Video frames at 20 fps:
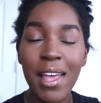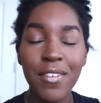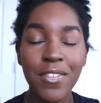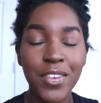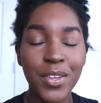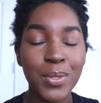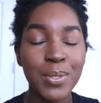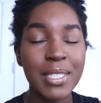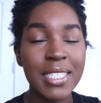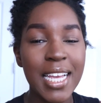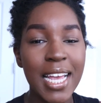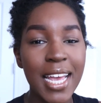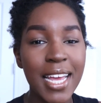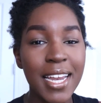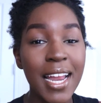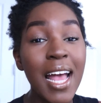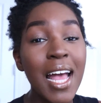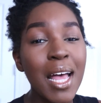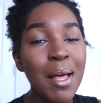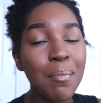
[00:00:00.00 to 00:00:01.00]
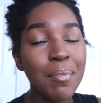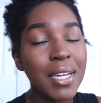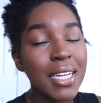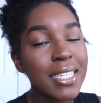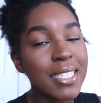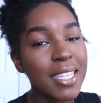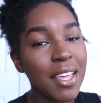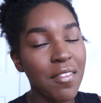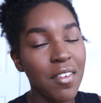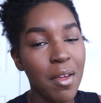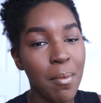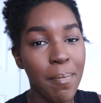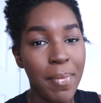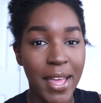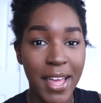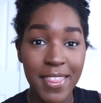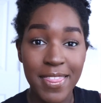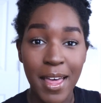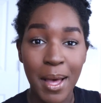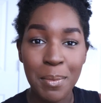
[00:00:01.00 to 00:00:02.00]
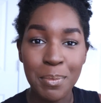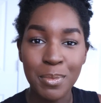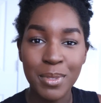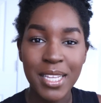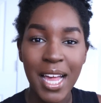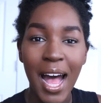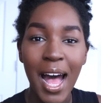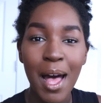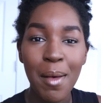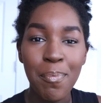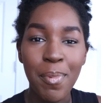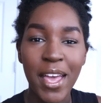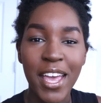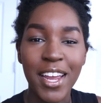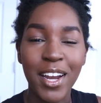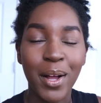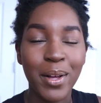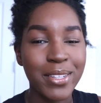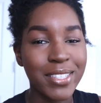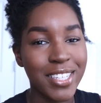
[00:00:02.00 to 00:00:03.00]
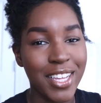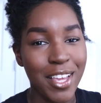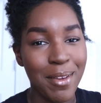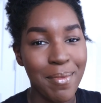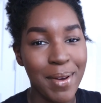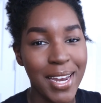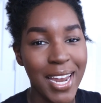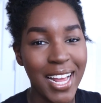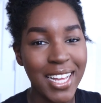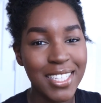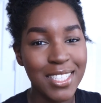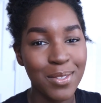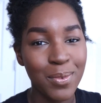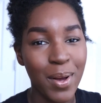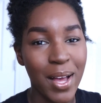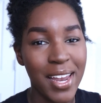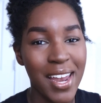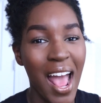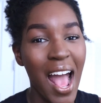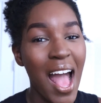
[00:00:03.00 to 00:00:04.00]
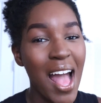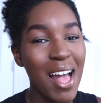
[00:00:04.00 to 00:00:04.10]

If you did, please give it a big thumbs up, and I'll see you in my next one.